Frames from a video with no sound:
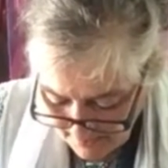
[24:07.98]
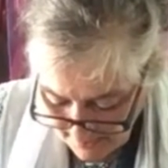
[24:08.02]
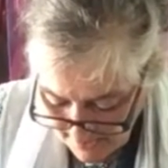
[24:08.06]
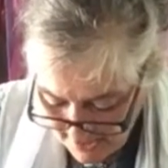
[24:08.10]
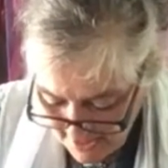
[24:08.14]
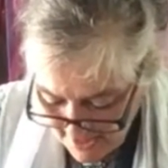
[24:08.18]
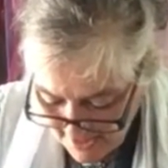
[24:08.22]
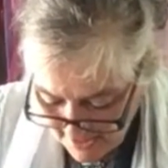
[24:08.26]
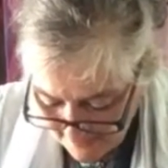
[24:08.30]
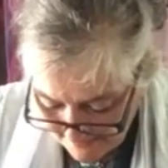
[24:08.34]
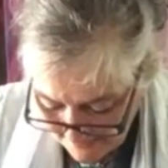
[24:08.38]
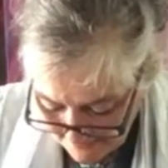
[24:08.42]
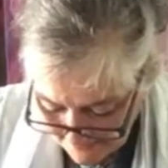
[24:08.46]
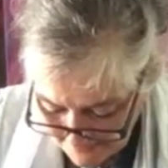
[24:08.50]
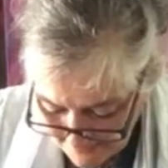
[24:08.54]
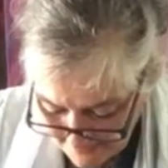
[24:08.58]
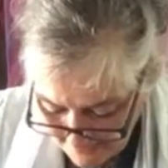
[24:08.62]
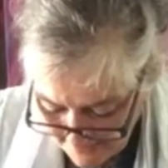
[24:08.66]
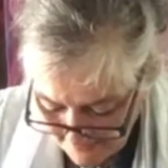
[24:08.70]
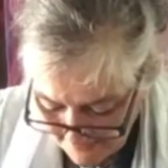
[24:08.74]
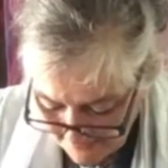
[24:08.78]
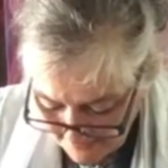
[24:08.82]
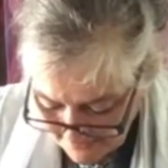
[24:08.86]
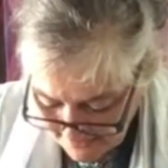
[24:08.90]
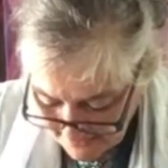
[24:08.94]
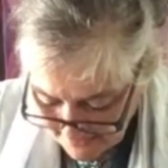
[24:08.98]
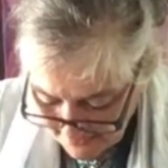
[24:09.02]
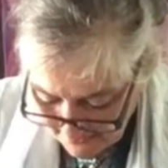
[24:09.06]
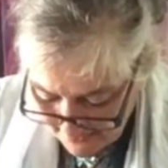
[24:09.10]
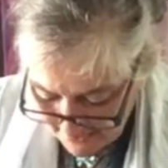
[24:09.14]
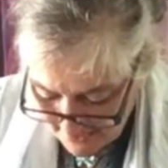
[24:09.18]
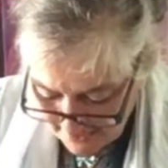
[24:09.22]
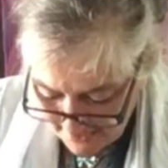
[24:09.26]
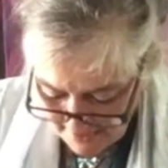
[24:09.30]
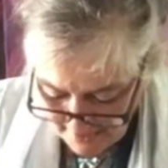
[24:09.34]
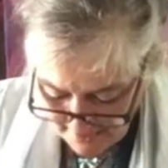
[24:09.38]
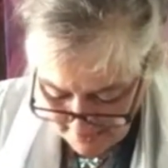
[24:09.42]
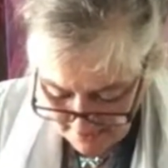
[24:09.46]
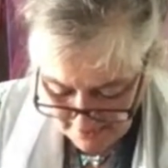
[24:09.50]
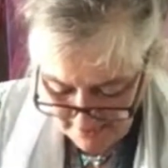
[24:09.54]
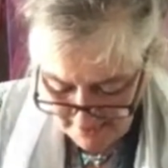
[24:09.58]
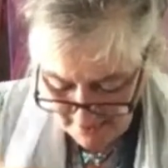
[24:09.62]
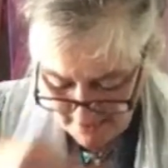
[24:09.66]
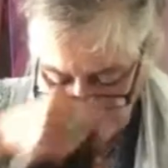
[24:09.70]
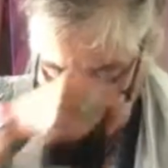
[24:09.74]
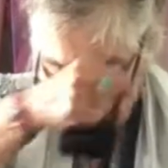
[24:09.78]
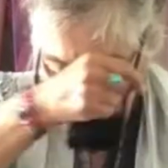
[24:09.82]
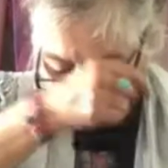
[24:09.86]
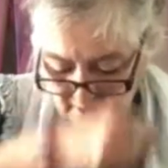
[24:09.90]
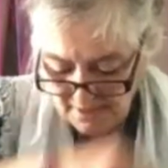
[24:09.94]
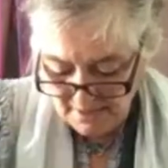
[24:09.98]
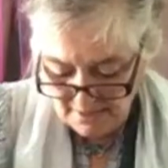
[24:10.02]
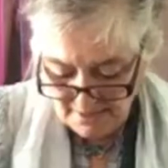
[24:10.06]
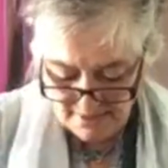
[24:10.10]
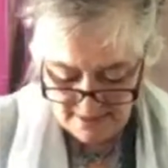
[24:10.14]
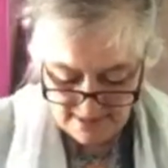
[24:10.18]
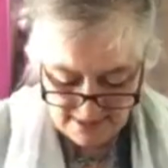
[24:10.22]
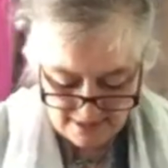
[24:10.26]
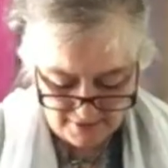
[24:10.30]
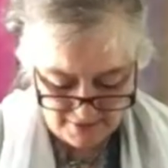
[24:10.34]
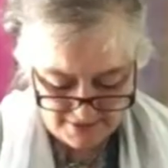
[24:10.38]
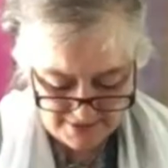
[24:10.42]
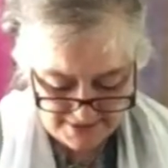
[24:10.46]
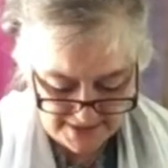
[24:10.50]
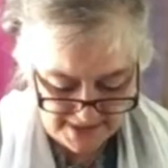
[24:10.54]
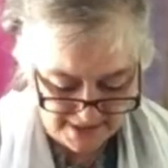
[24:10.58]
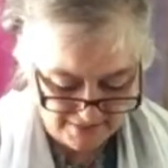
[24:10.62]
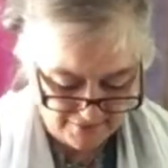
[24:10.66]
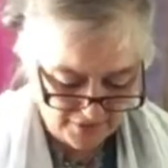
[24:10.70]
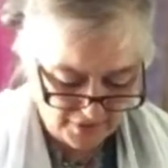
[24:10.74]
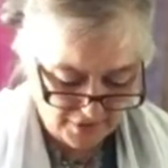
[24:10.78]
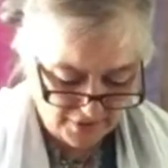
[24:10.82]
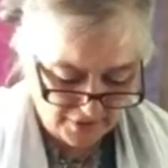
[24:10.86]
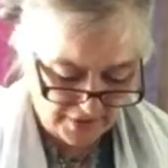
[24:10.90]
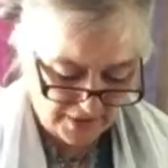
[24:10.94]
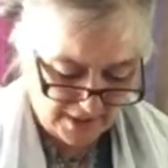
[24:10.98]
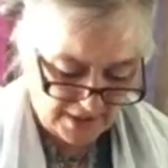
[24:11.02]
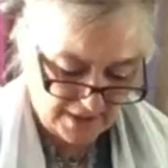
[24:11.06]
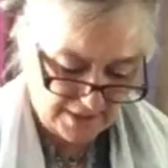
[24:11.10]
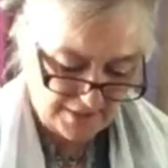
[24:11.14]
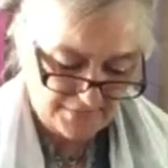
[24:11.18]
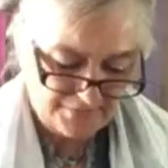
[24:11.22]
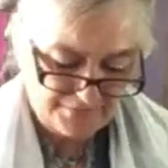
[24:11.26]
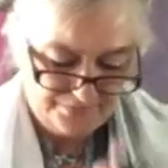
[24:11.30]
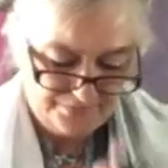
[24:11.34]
Yeah, that's it, that's good. Now let's have a look.